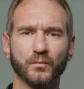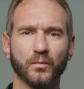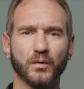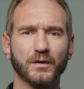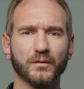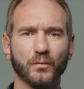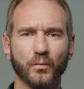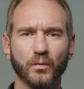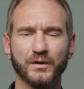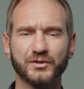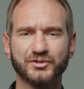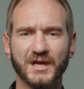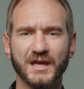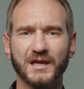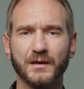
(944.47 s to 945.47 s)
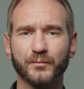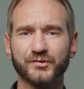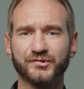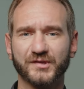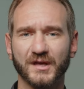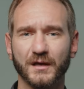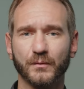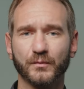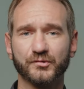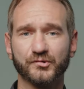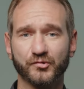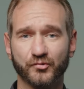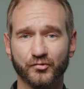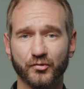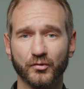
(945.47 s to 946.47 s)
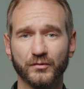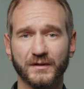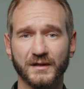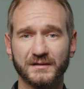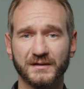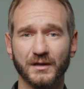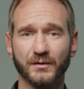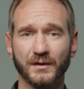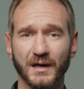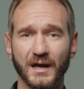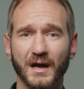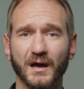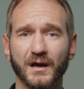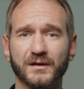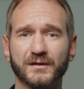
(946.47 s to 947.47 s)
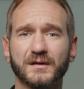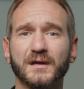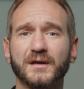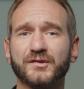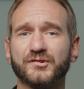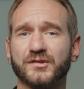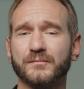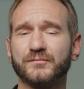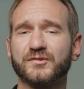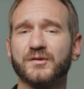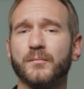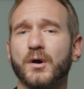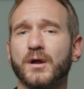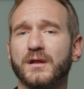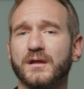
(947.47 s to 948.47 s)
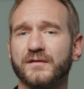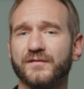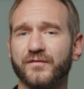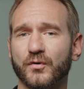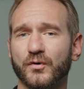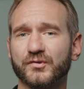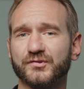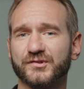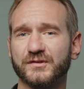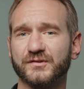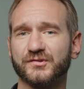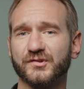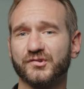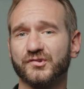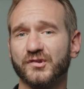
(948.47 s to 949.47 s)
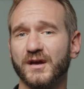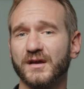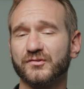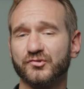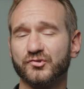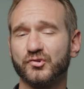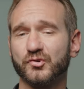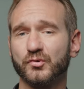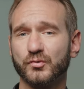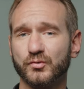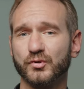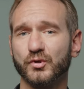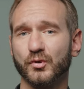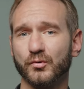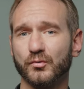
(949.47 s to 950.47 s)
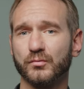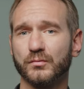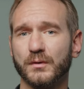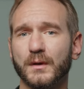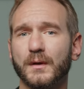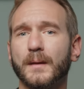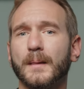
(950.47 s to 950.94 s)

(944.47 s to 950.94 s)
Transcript: what what Jacob was saying was true that there are some demonic forces assigned to you,